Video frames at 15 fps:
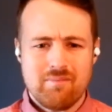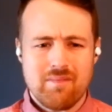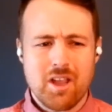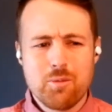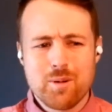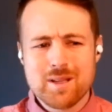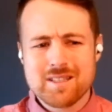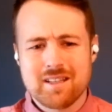It
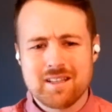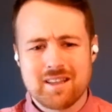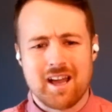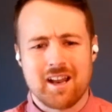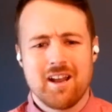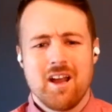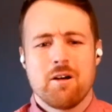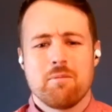was in
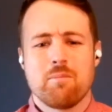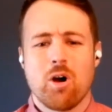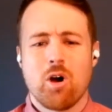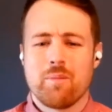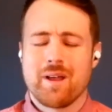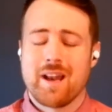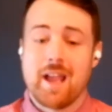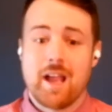that
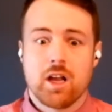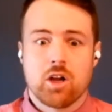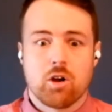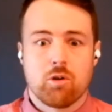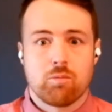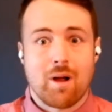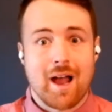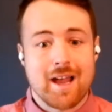moment, anger
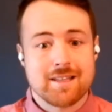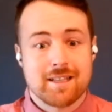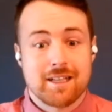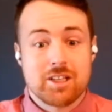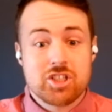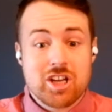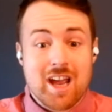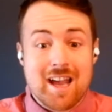rising,
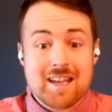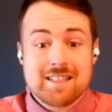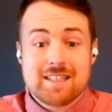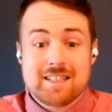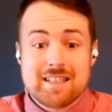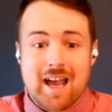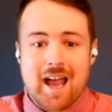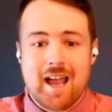chest
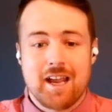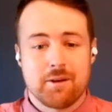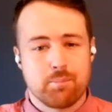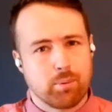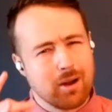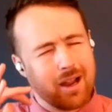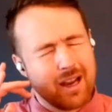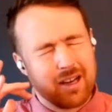tight,
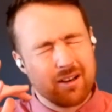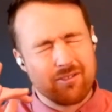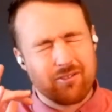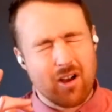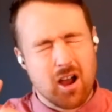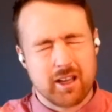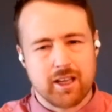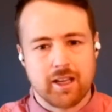brain
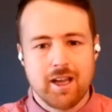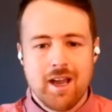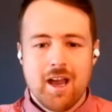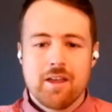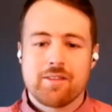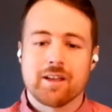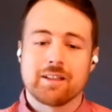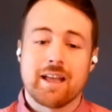foggy,
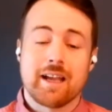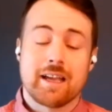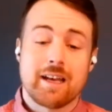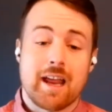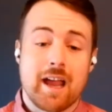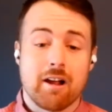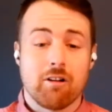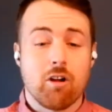that like an
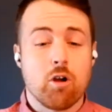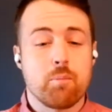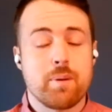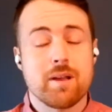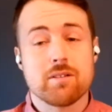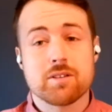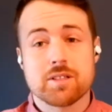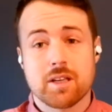arrow
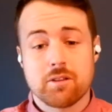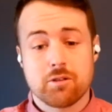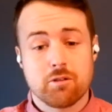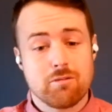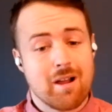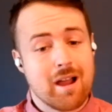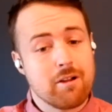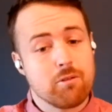piercing
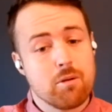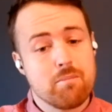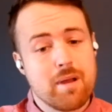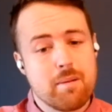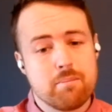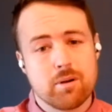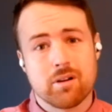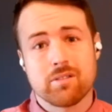through, I
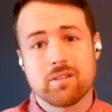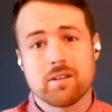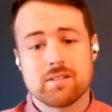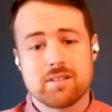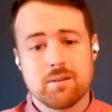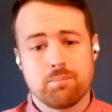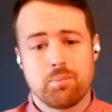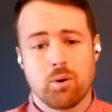remember this
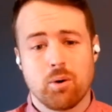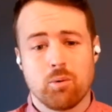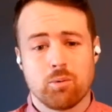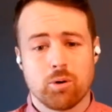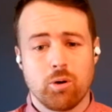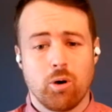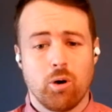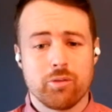simple
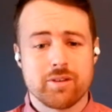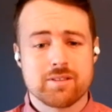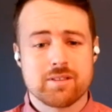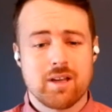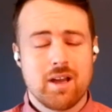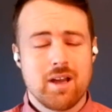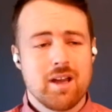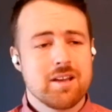rule
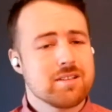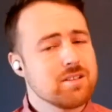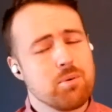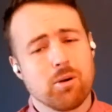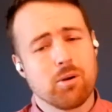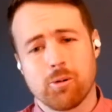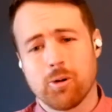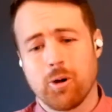
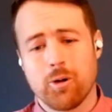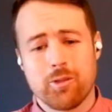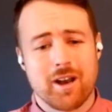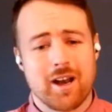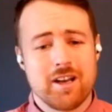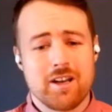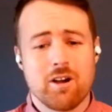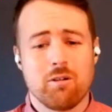that
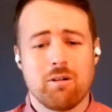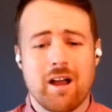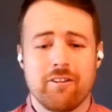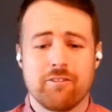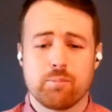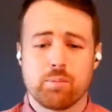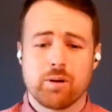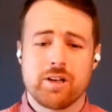I know
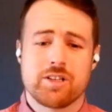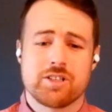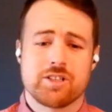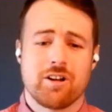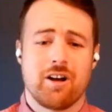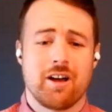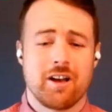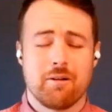I've preached
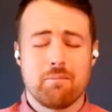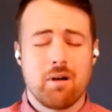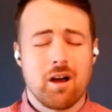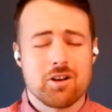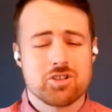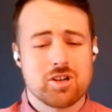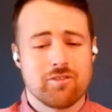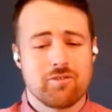on, a
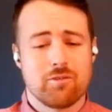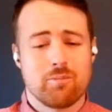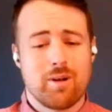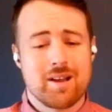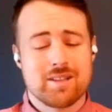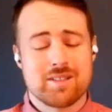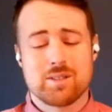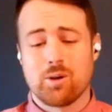mantra for
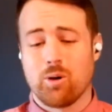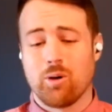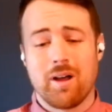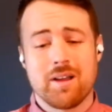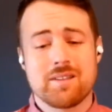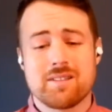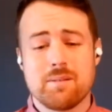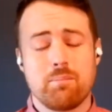my soul,
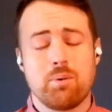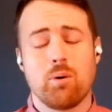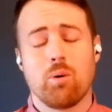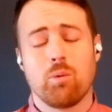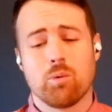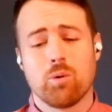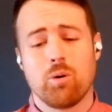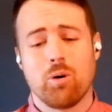a
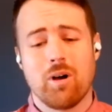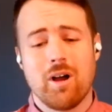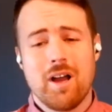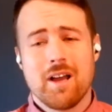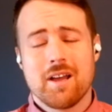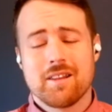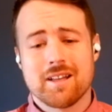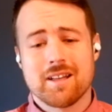simple rule
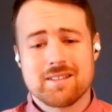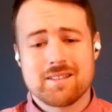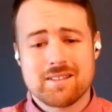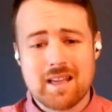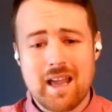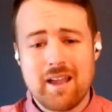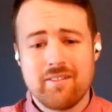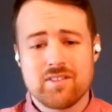that
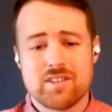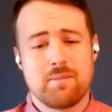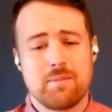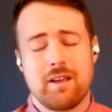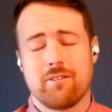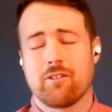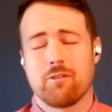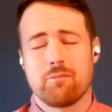saves
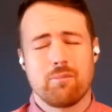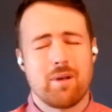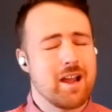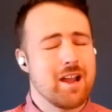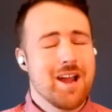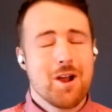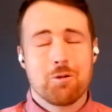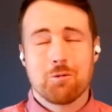me from
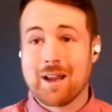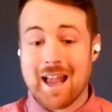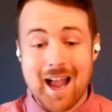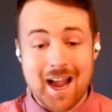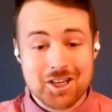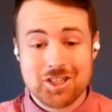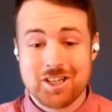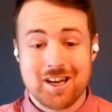my
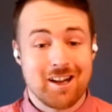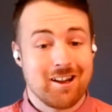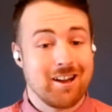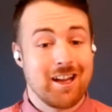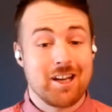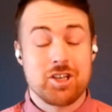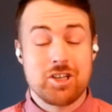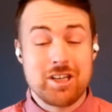
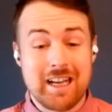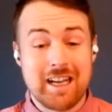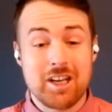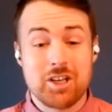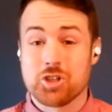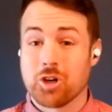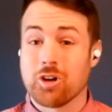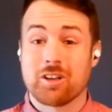reactionary,
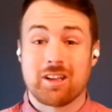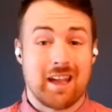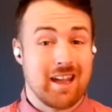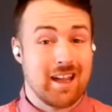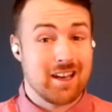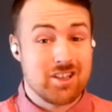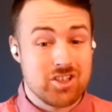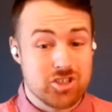knee-jerk
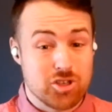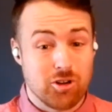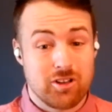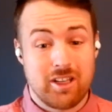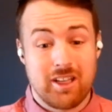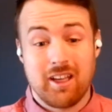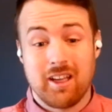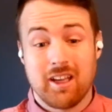and
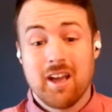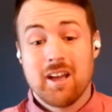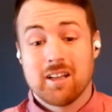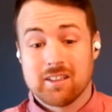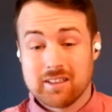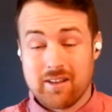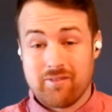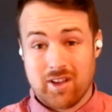jerky
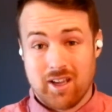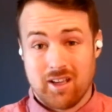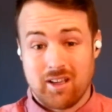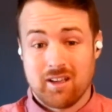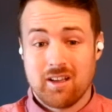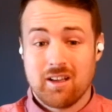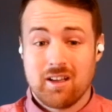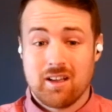
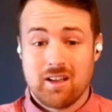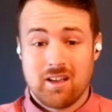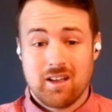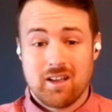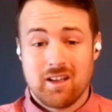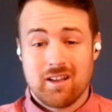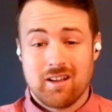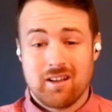living.
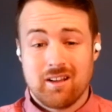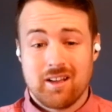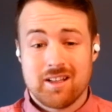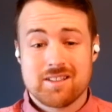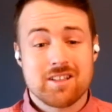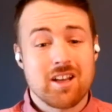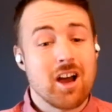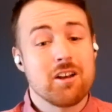
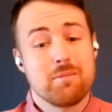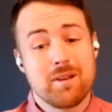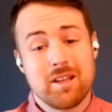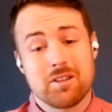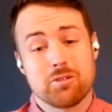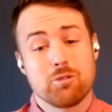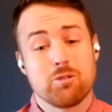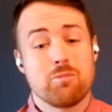It's gotten me
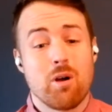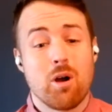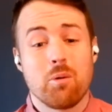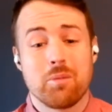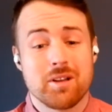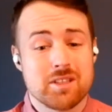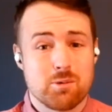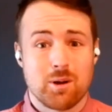through
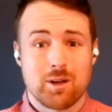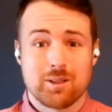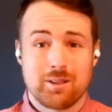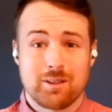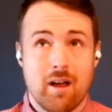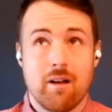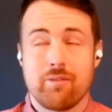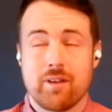moments where
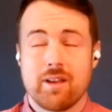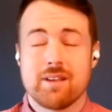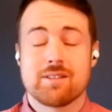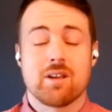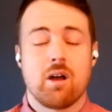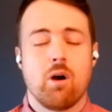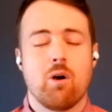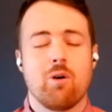love
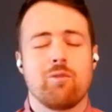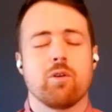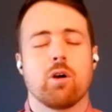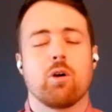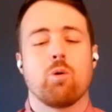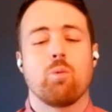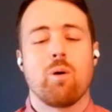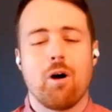is
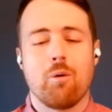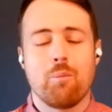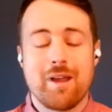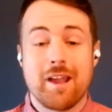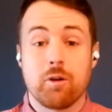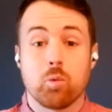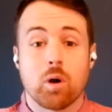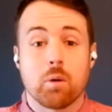
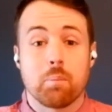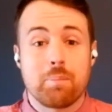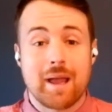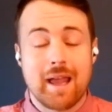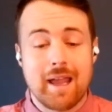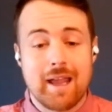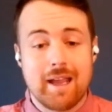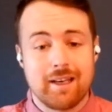overwhelming, where
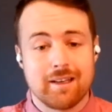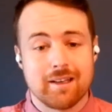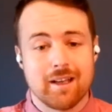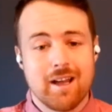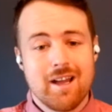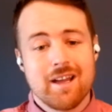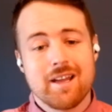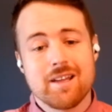pain
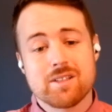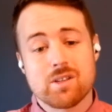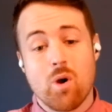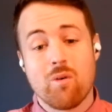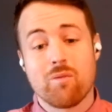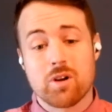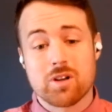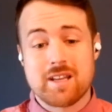is
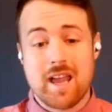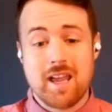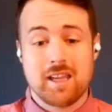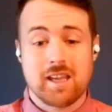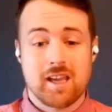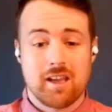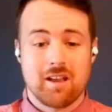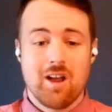
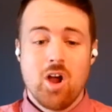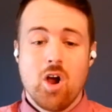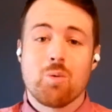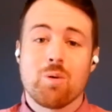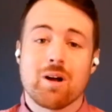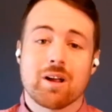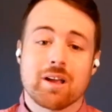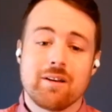overtaking,
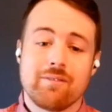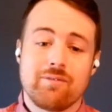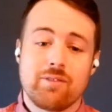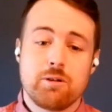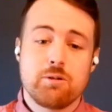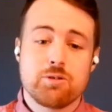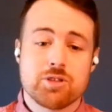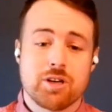where
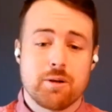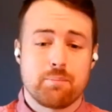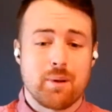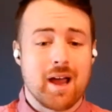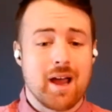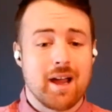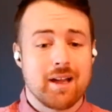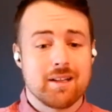confusion
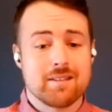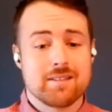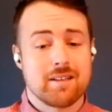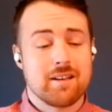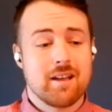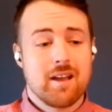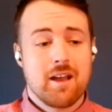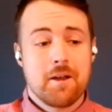abides,
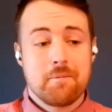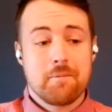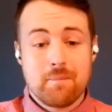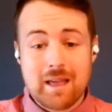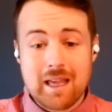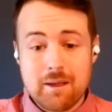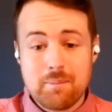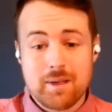and
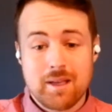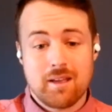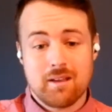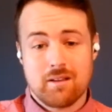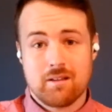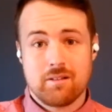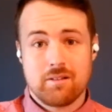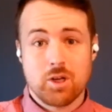maybe
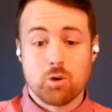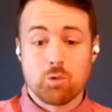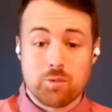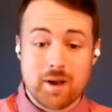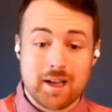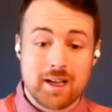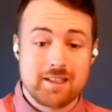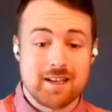you'll
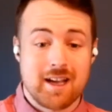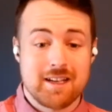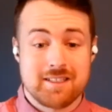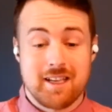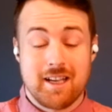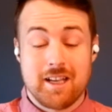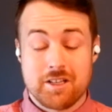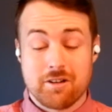recognize
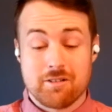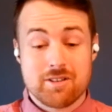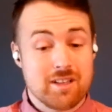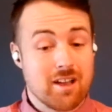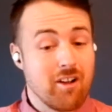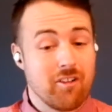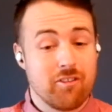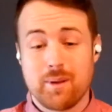it in
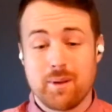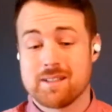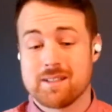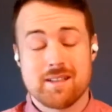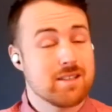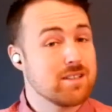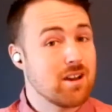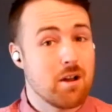yourself because
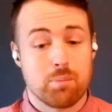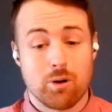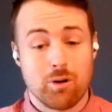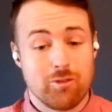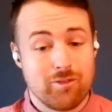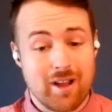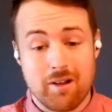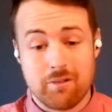it's not
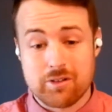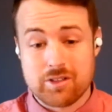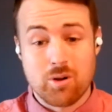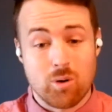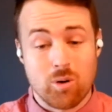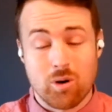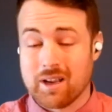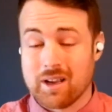profound,
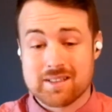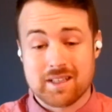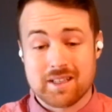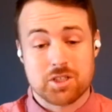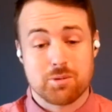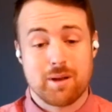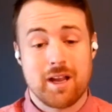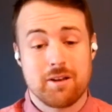nor is it
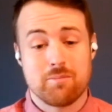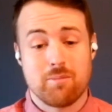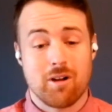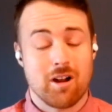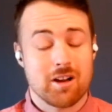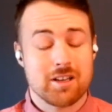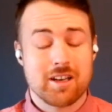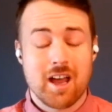
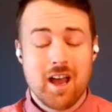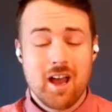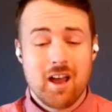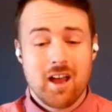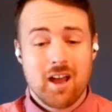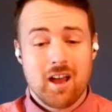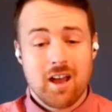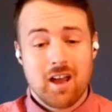trademarked.
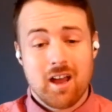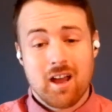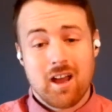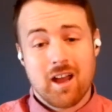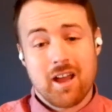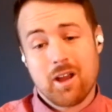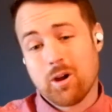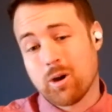
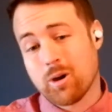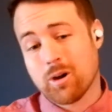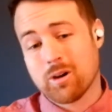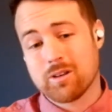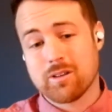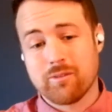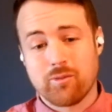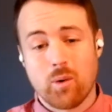I
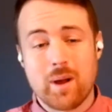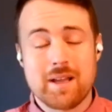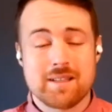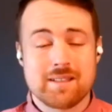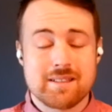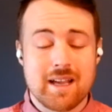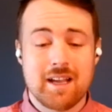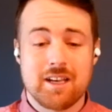heard the voice
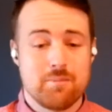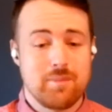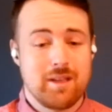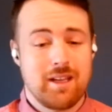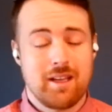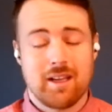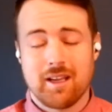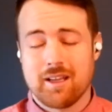say to
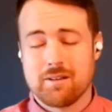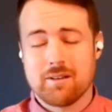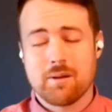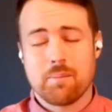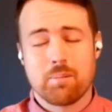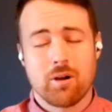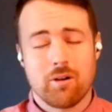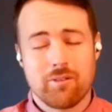me in
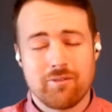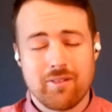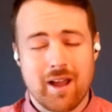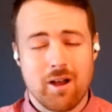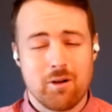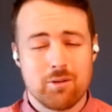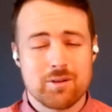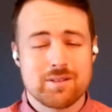
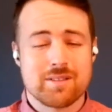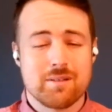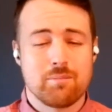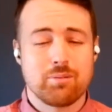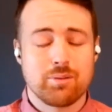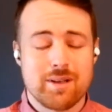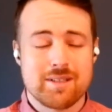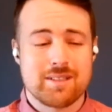profound
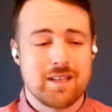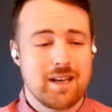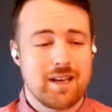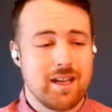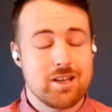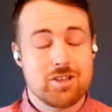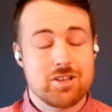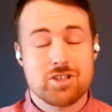
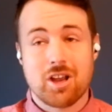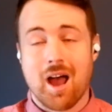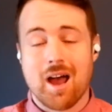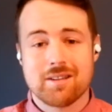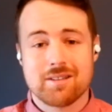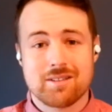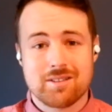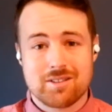simplicity,
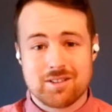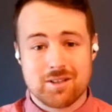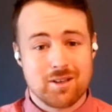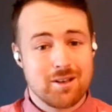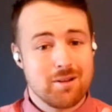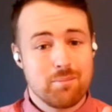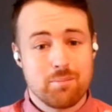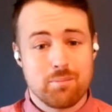just
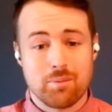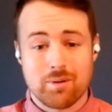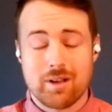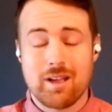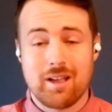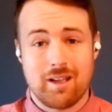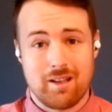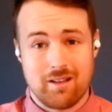
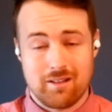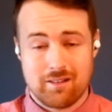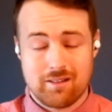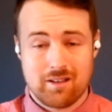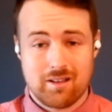breathe.